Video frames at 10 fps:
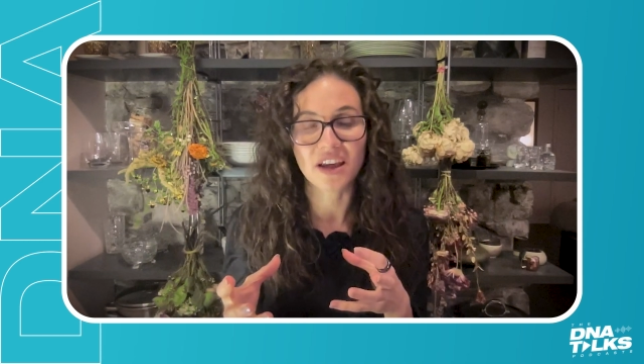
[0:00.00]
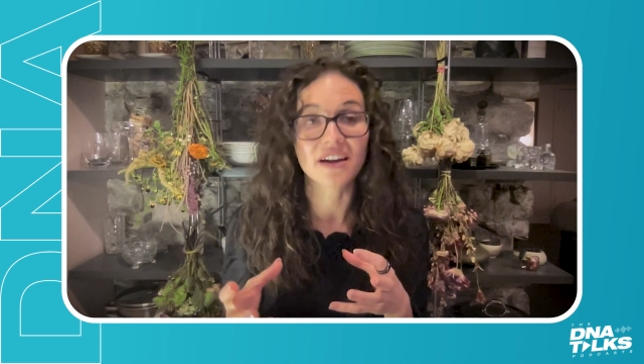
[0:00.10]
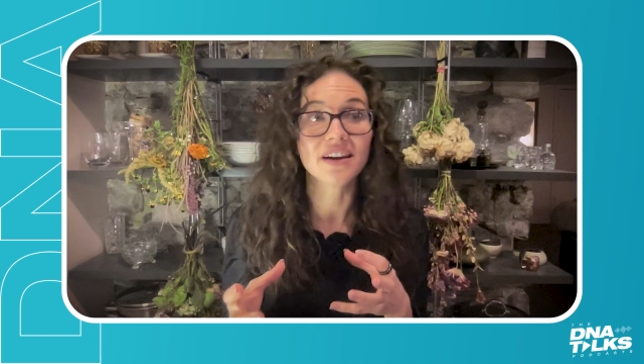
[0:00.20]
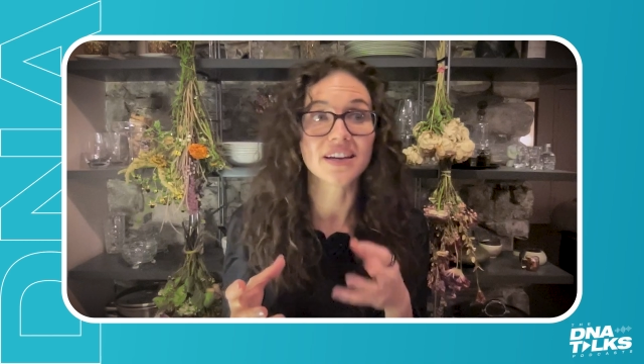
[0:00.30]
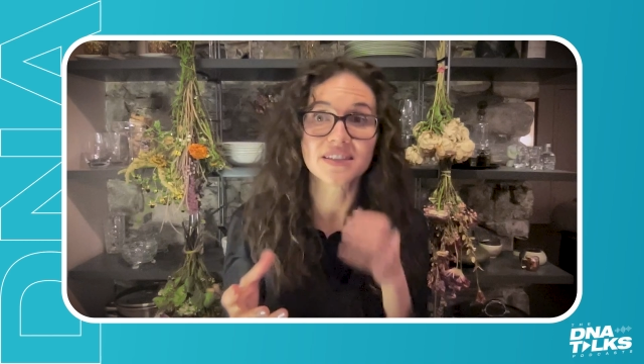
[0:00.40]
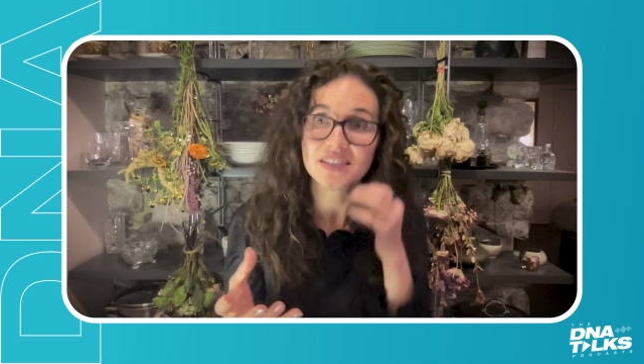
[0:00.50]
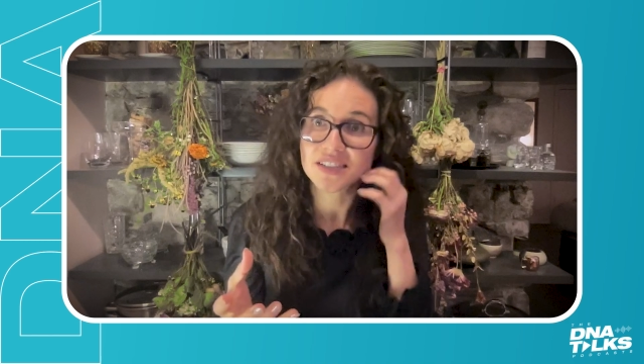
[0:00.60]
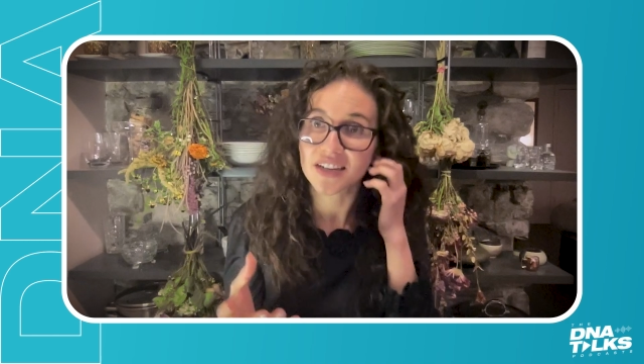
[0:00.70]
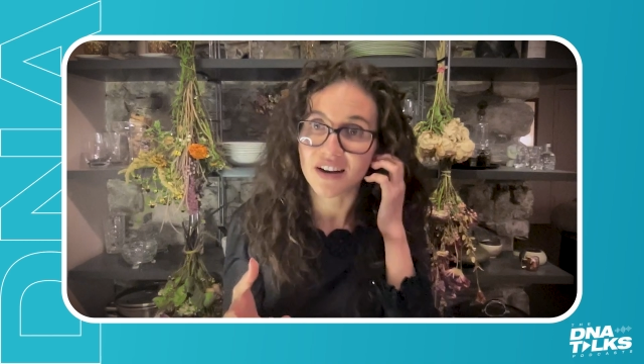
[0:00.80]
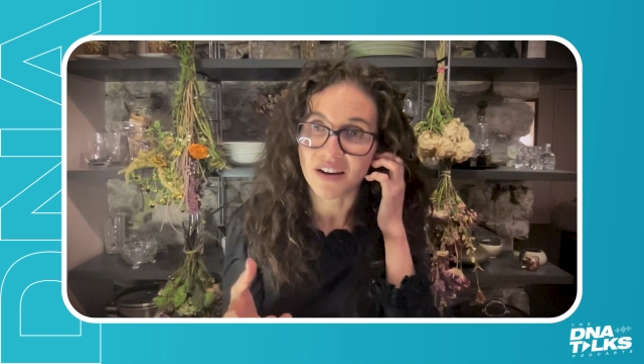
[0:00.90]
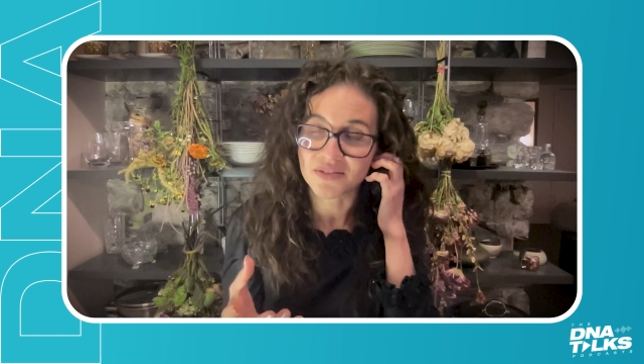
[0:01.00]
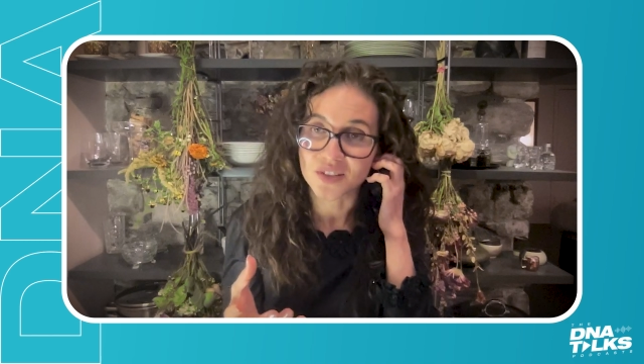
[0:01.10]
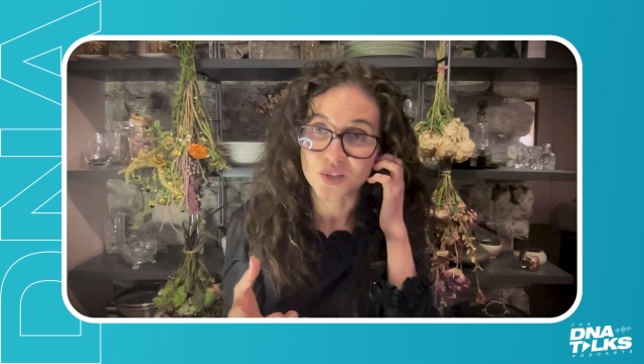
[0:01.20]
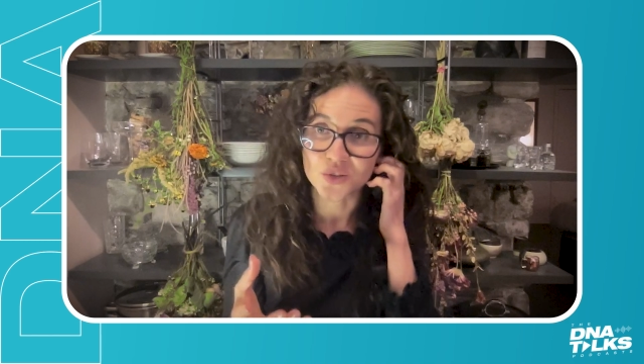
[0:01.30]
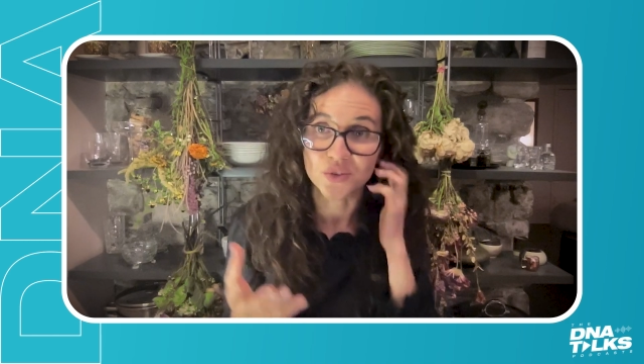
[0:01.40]
areas that
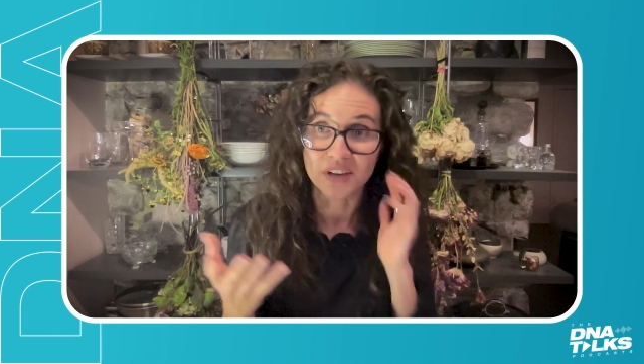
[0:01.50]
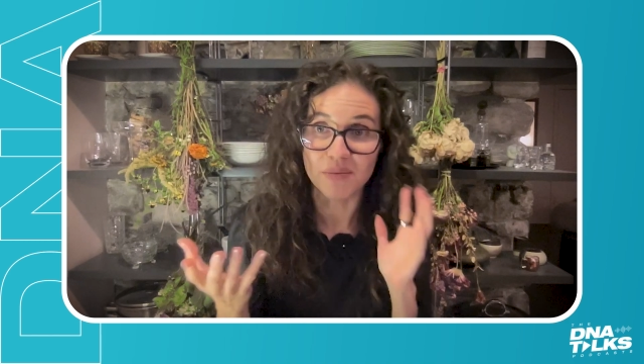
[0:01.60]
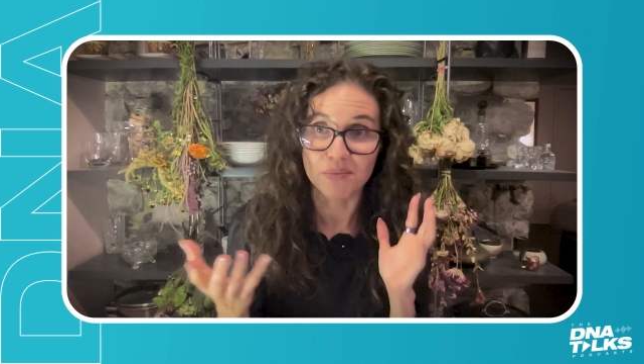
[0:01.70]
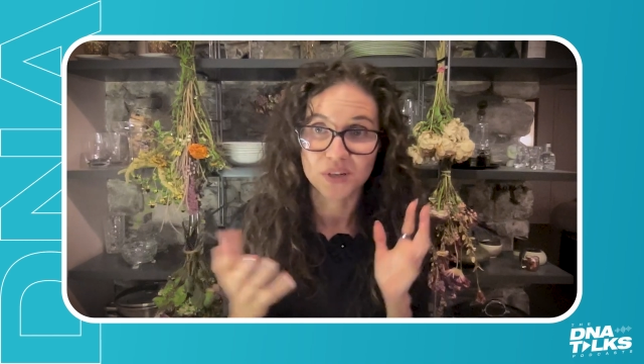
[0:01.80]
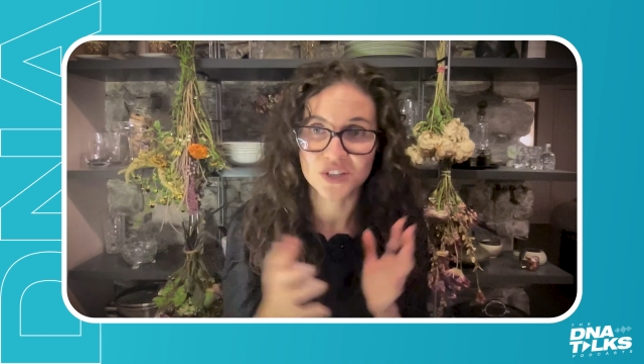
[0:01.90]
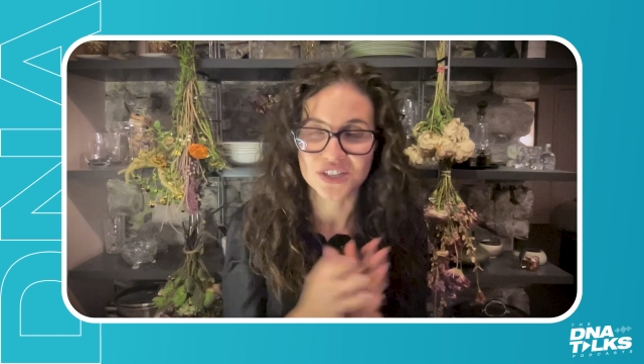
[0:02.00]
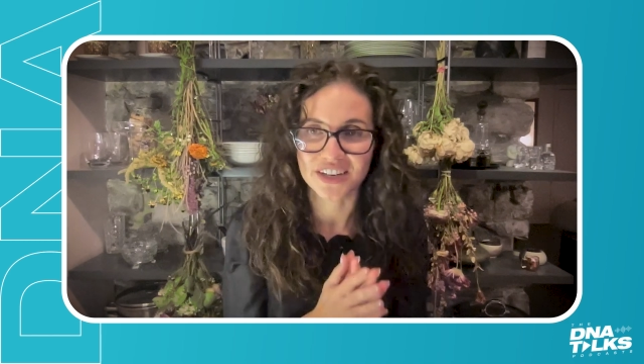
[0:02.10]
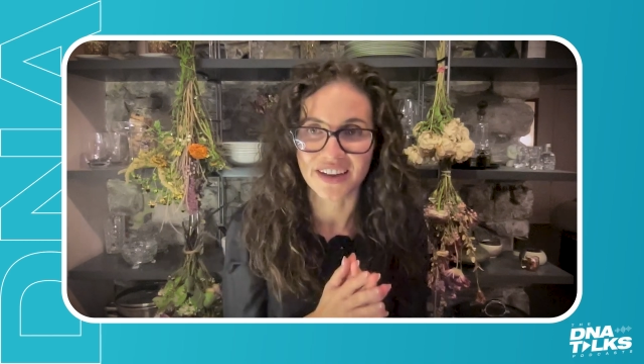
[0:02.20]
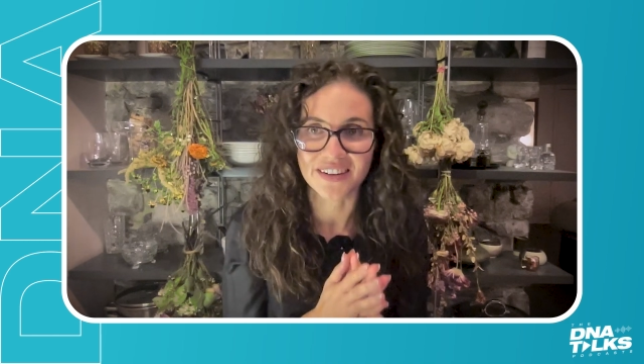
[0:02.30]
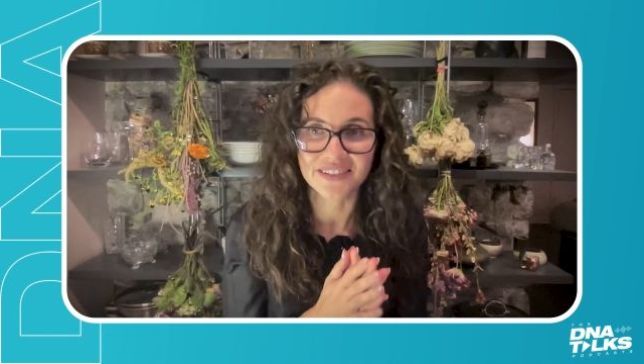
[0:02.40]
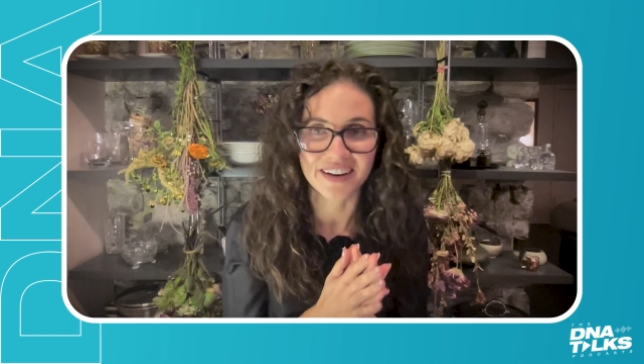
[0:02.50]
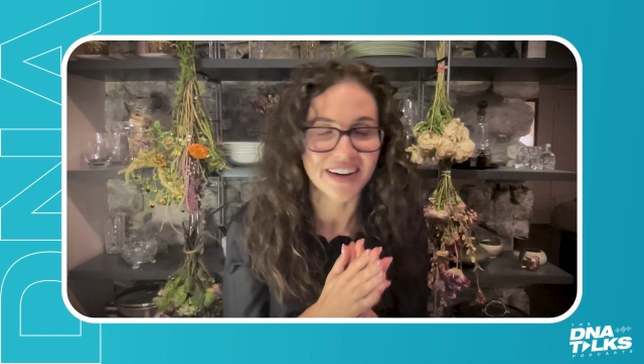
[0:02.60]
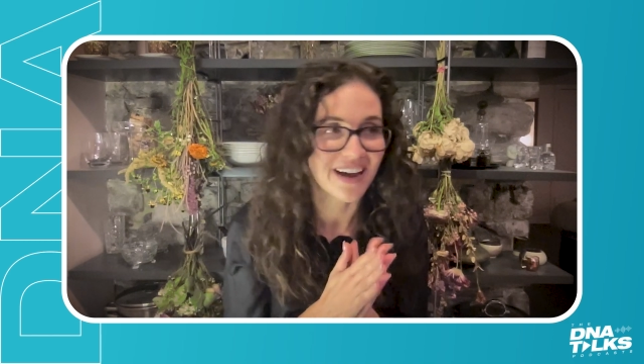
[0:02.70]
often don't get merged together, right?